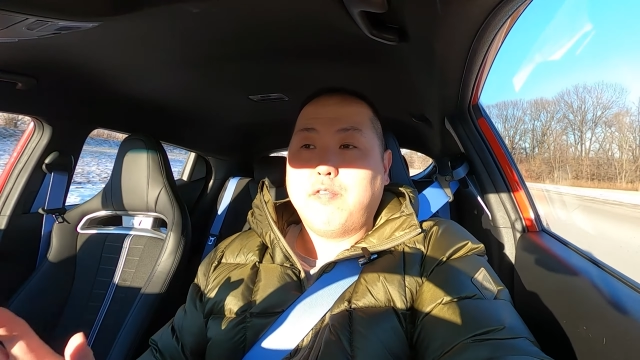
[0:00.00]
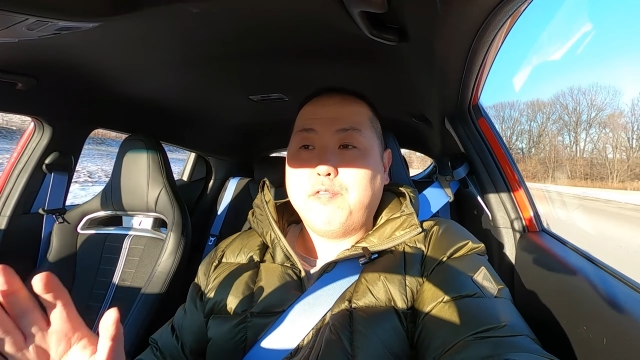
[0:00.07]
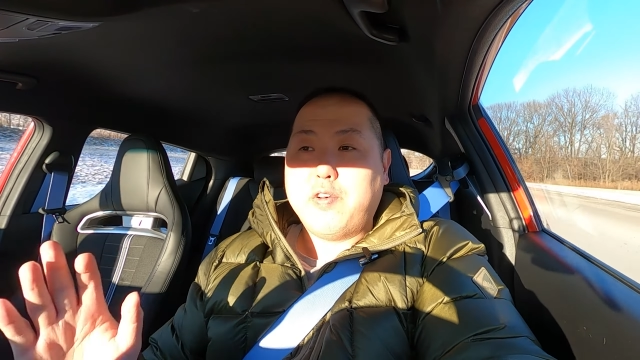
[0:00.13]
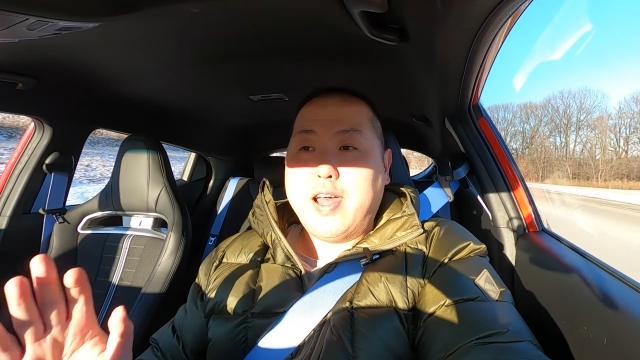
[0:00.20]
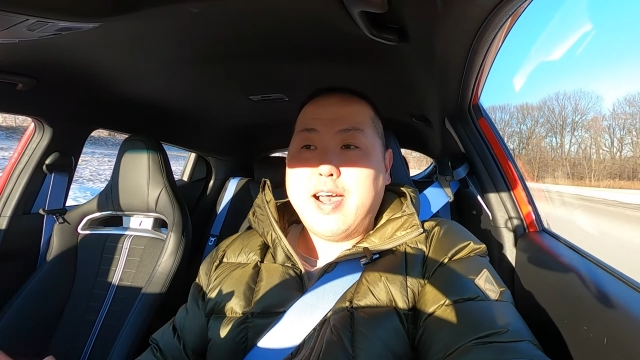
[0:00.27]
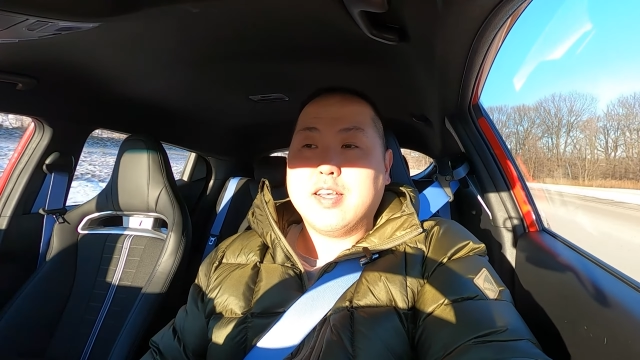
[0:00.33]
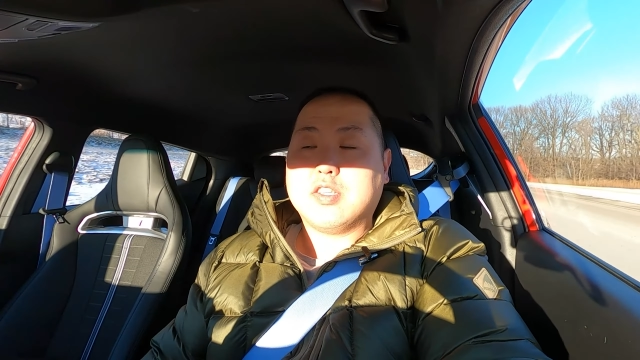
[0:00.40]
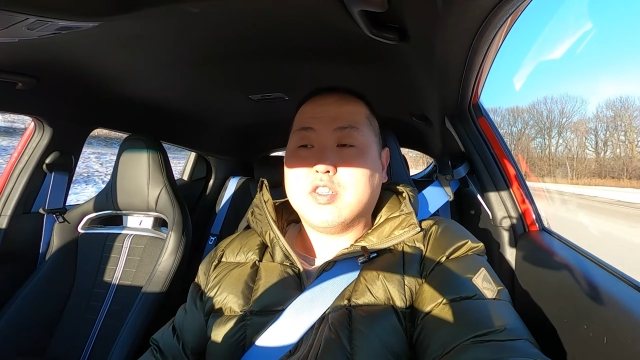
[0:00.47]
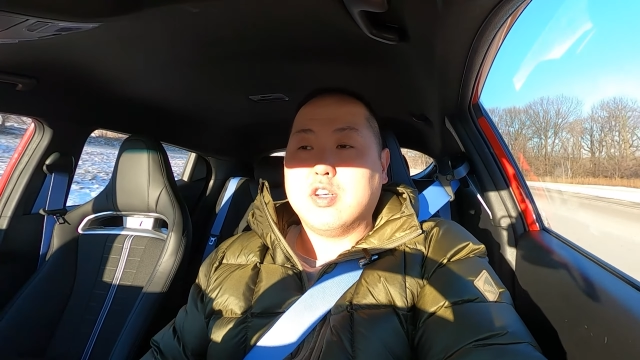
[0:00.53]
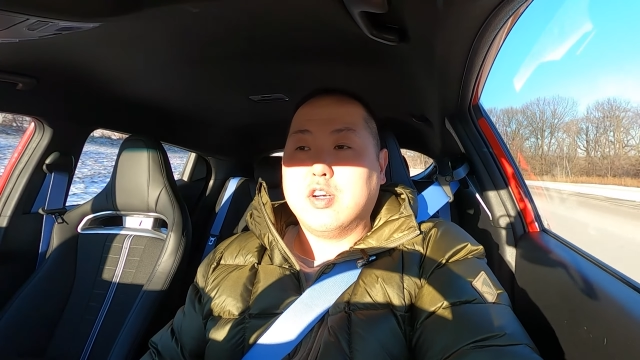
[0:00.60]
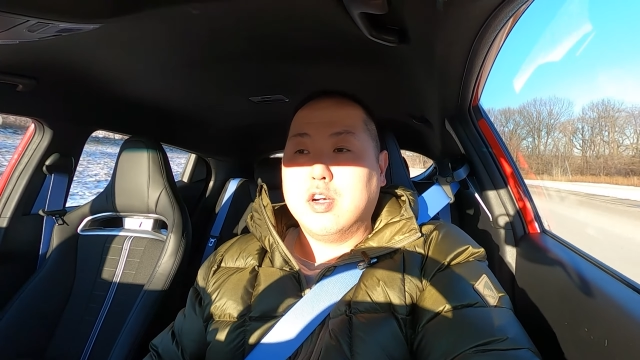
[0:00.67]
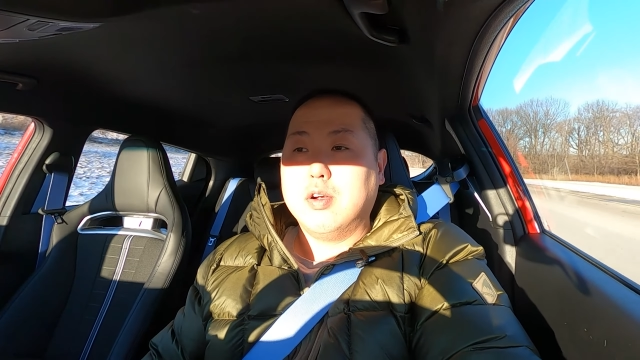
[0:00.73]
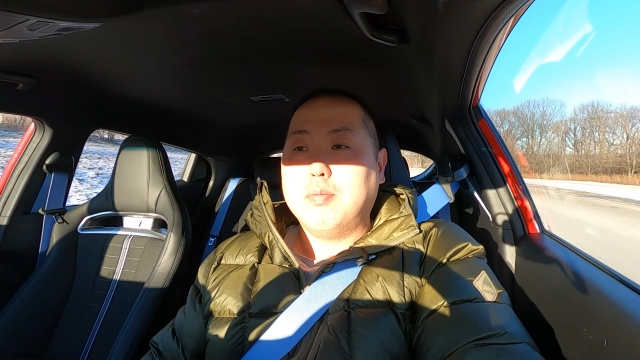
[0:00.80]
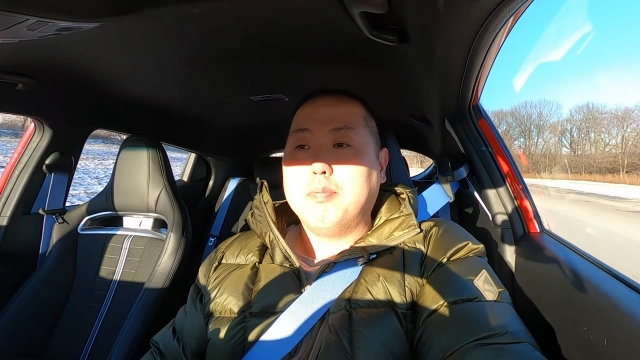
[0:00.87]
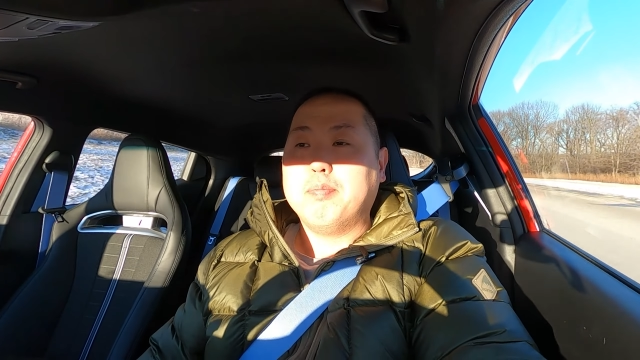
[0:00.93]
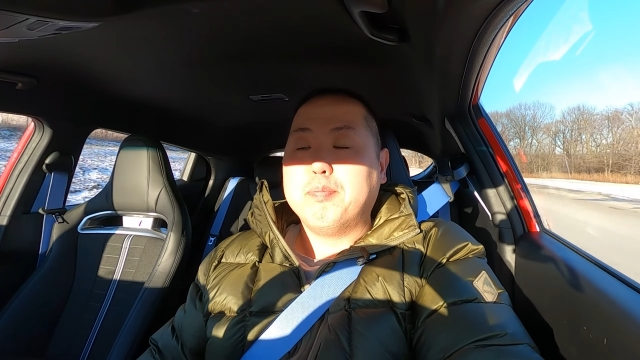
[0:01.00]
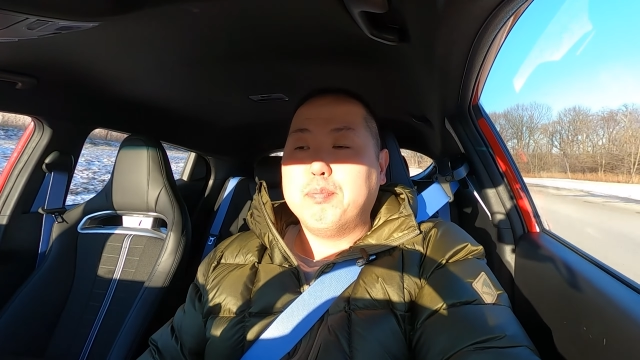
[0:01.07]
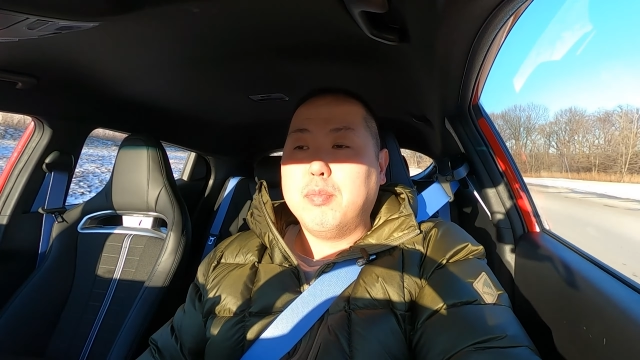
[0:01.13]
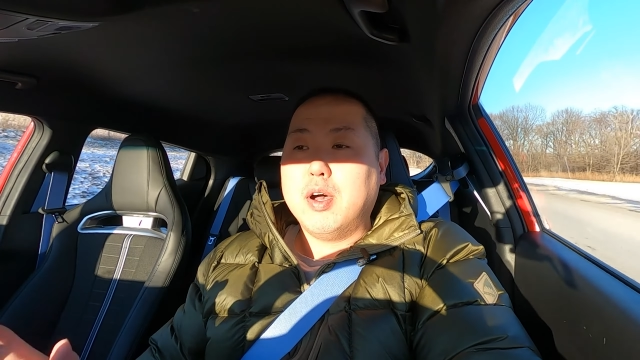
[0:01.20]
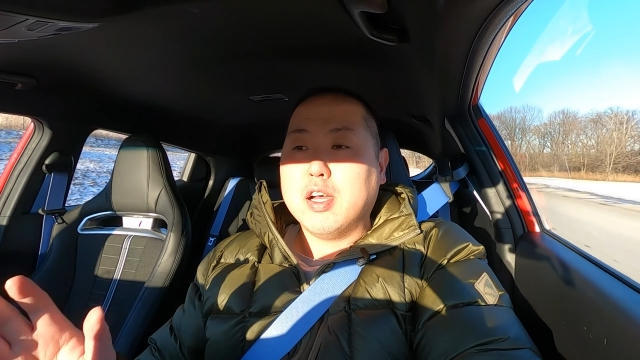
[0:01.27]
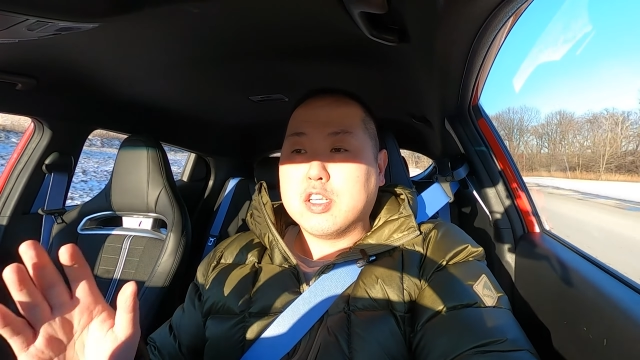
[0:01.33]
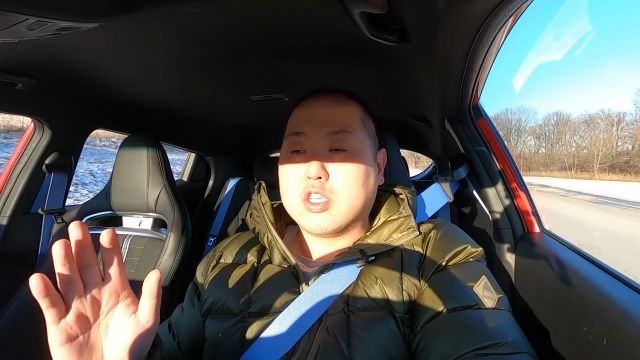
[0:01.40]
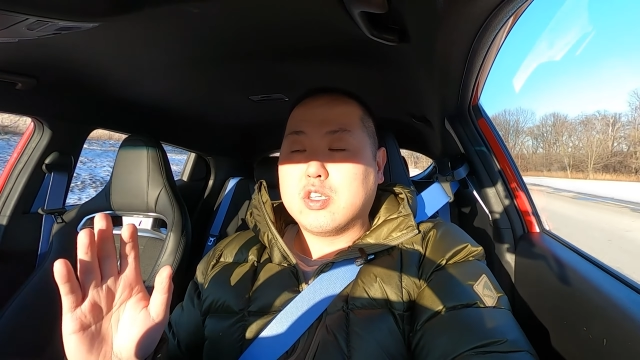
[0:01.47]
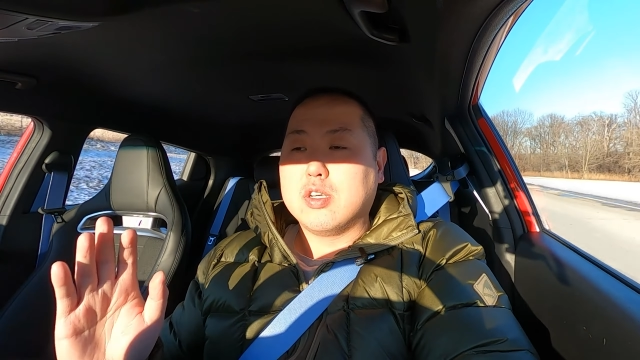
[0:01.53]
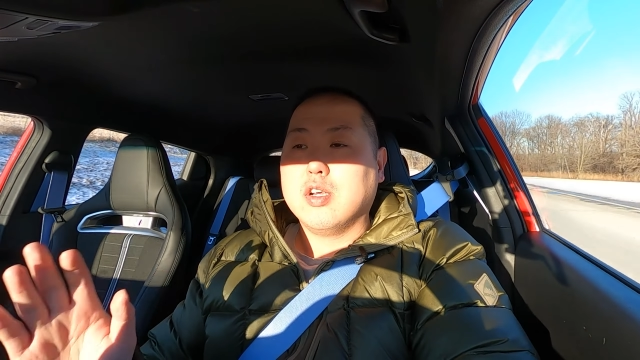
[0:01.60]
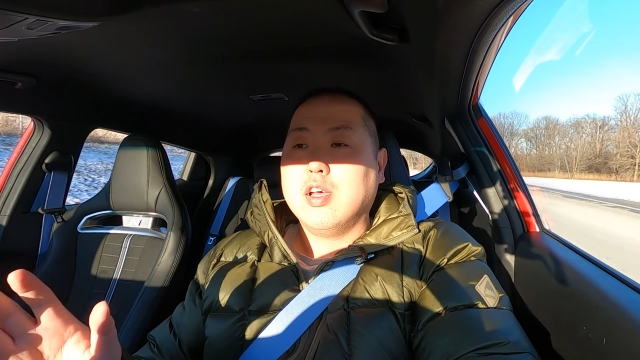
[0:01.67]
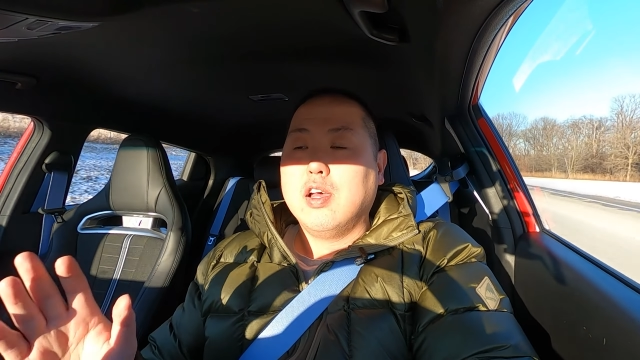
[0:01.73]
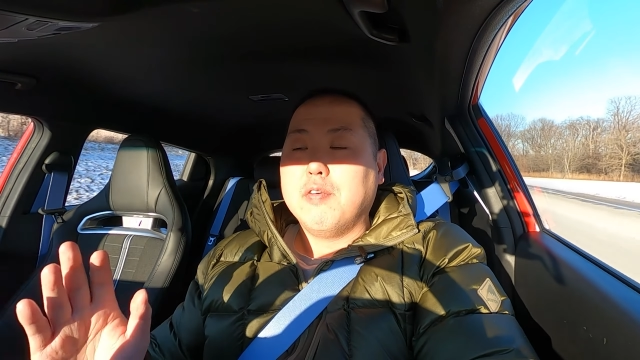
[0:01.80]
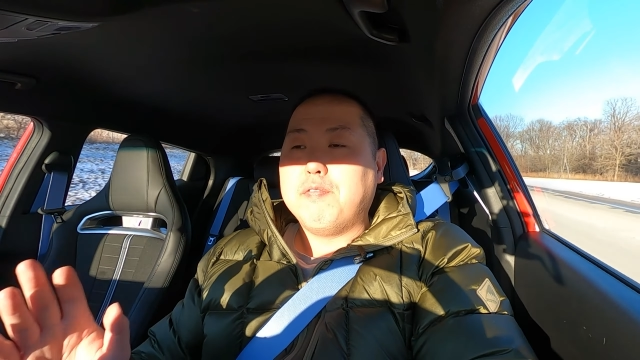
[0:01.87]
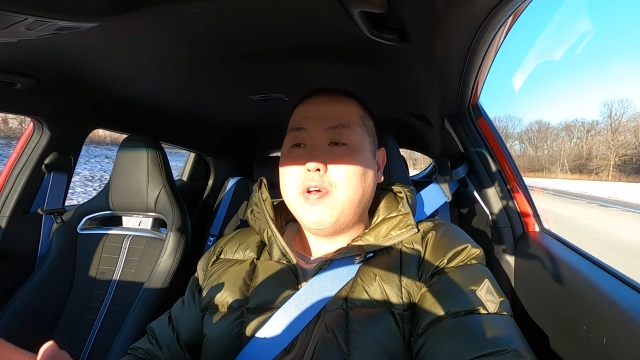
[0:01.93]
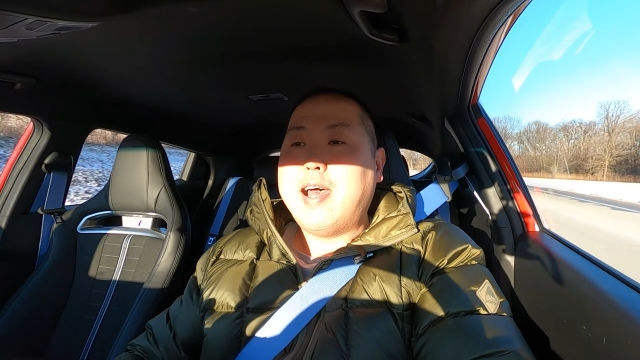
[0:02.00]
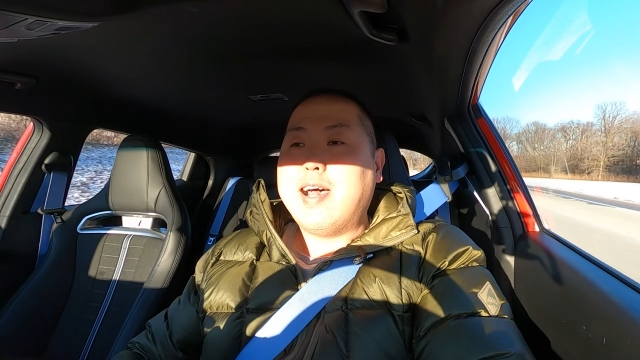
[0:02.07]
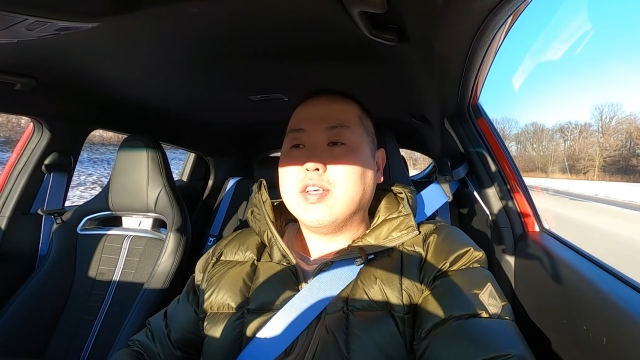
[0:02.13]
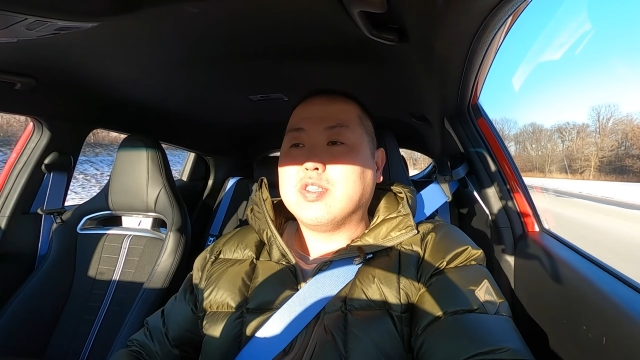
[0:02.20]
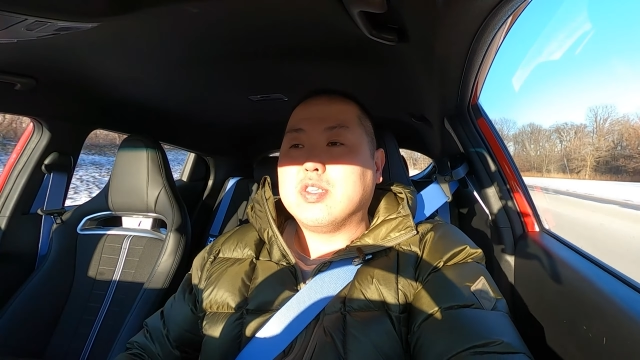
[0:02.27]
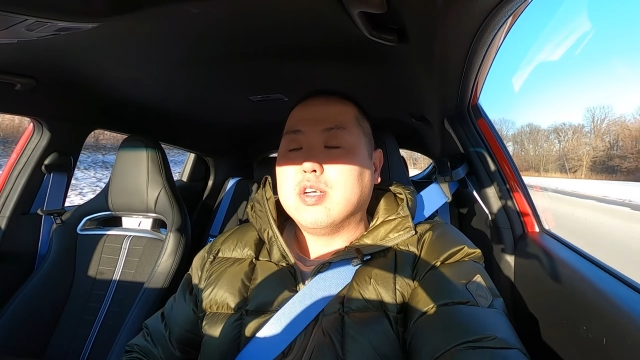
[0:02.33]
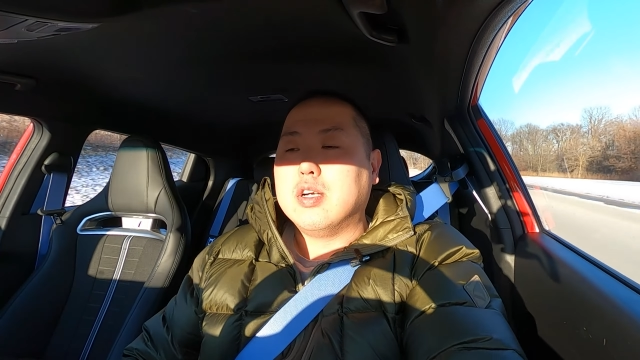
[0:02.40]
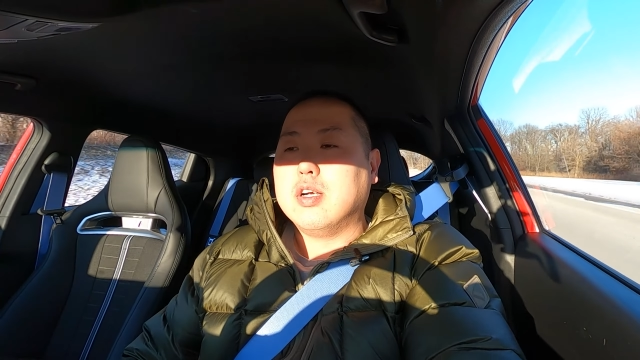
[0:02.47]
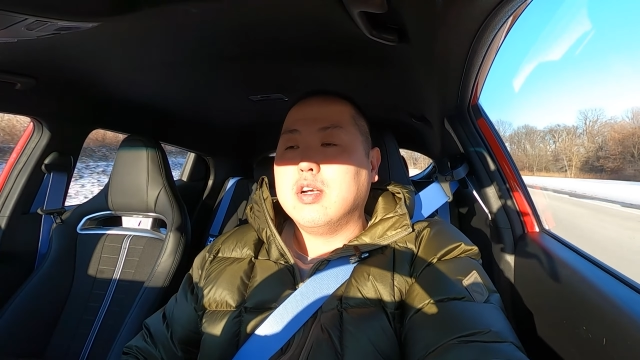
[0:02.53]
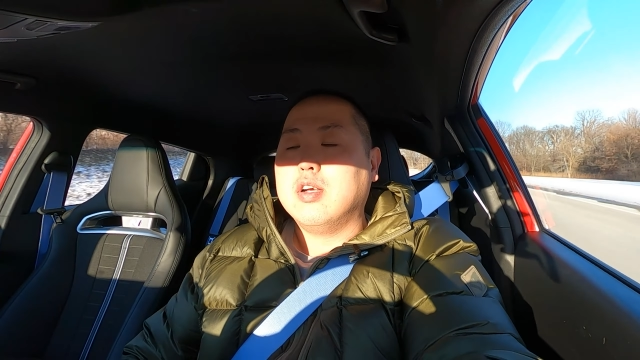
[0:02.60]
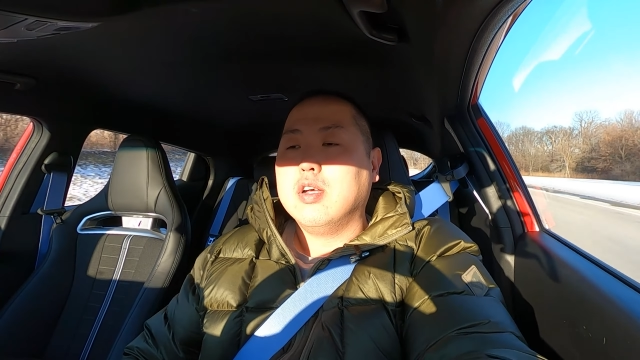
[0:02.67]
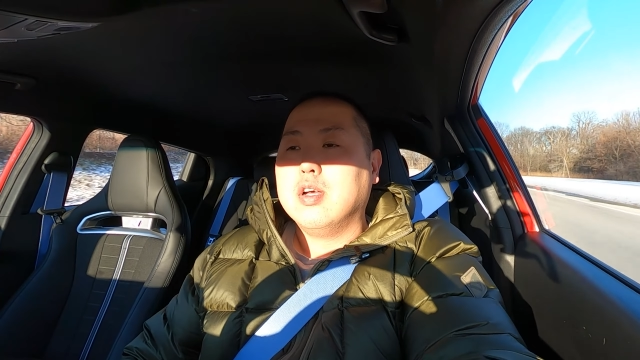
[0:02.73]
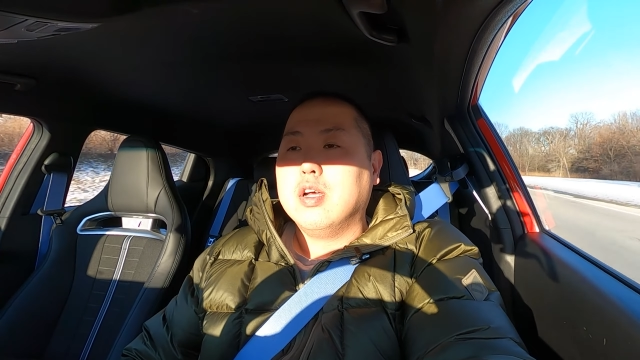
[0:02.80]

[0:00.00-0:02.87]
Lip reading: faster. Much faster.